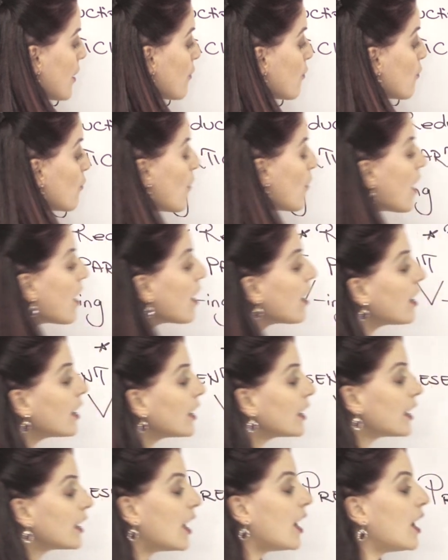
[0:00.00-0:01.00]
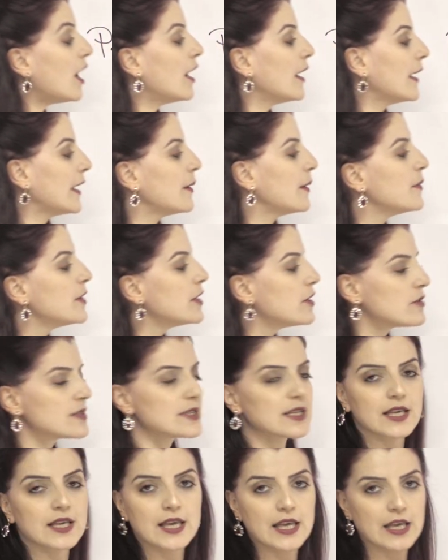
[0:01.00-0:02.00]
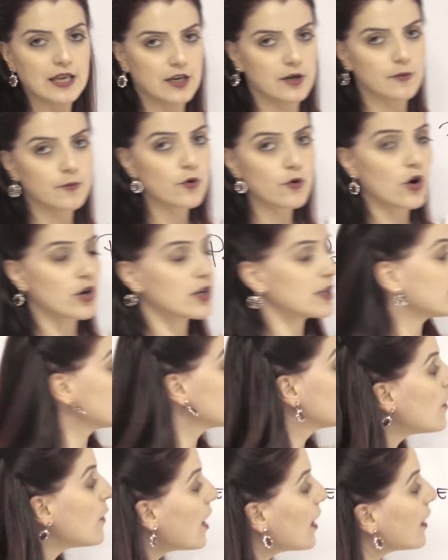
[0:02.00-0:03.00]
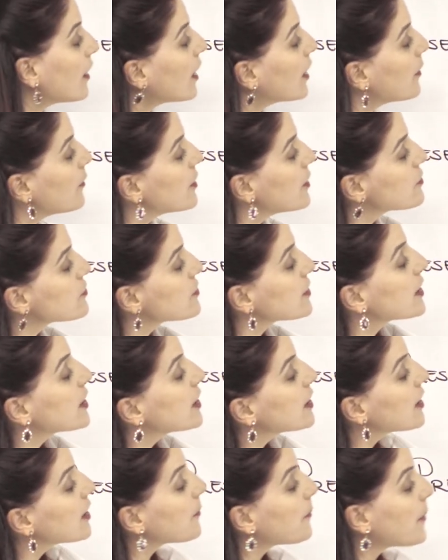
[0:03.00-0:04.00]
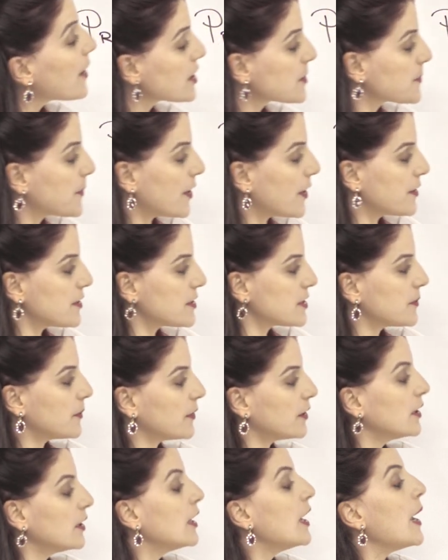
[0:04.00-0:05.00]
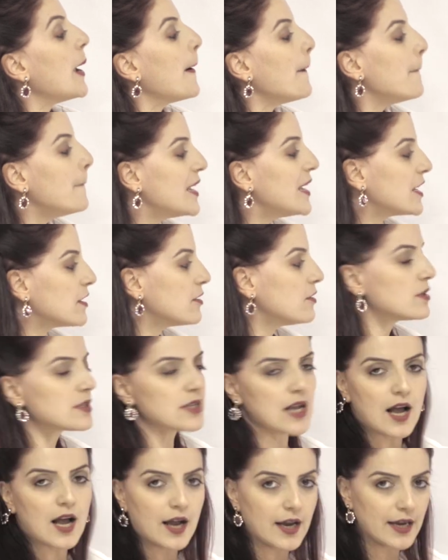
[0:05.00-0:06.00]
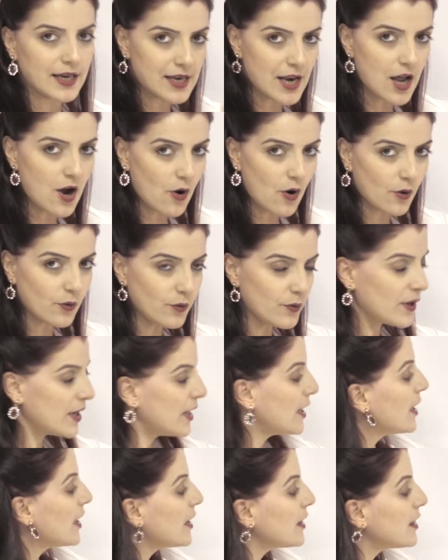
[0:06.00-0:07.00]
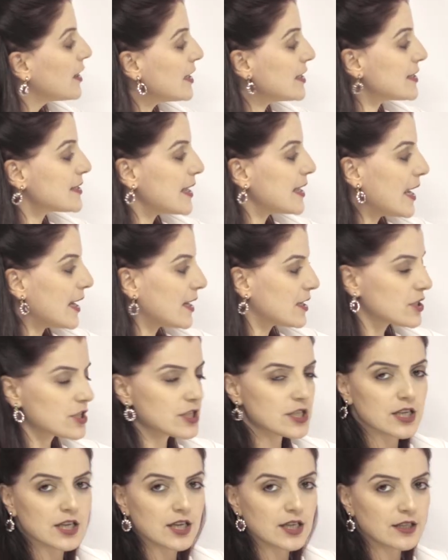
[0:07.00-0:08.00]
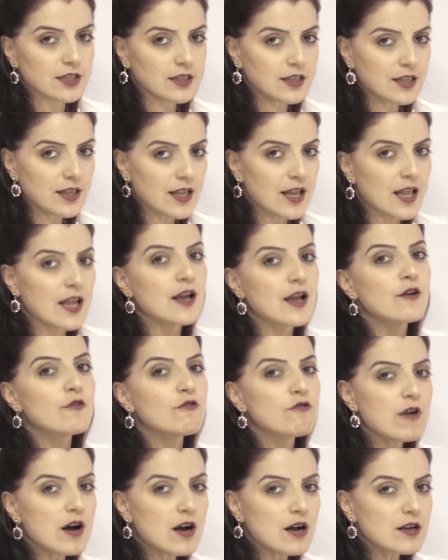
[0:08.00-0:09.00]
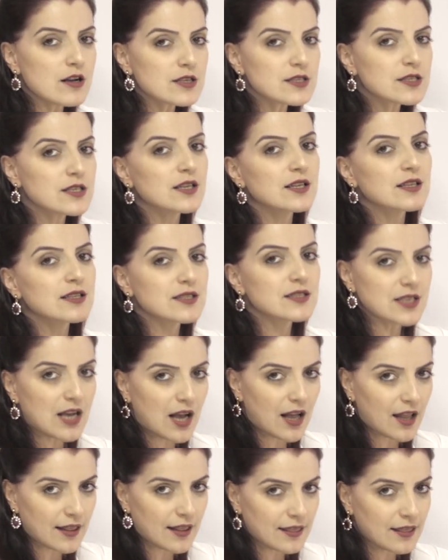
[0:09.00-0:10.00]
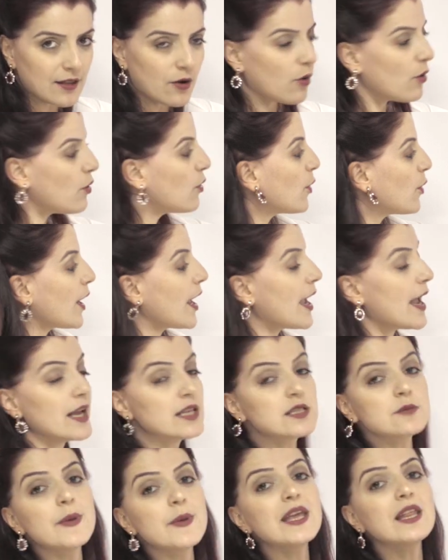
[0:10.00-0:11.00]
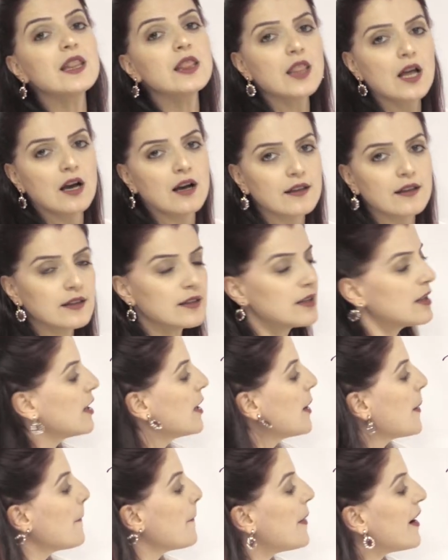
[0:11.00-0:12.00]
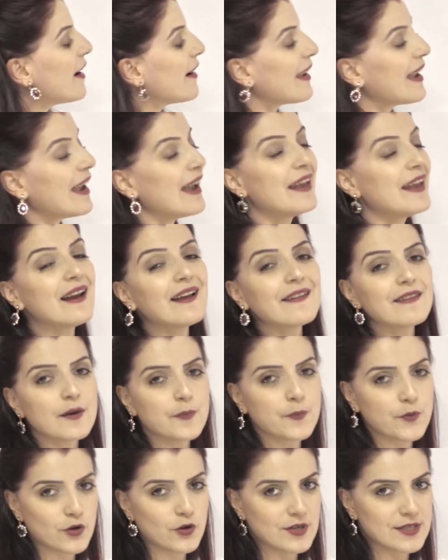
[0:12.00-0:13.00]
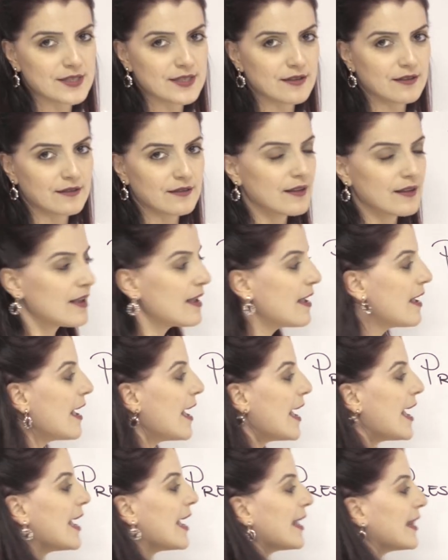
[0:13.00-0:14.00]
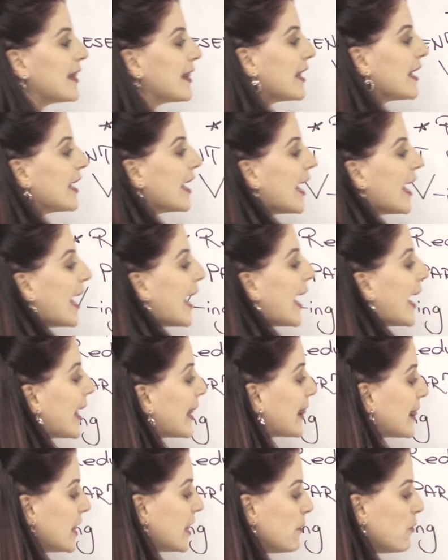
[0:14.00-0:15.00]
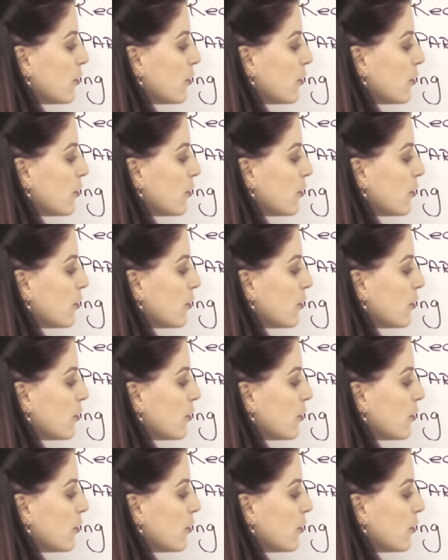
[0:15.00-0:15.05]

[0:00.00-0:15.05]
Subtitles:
Why I am using here broken? Why I'm using here past participle? Because I know this action was done or has been done by another person, and at the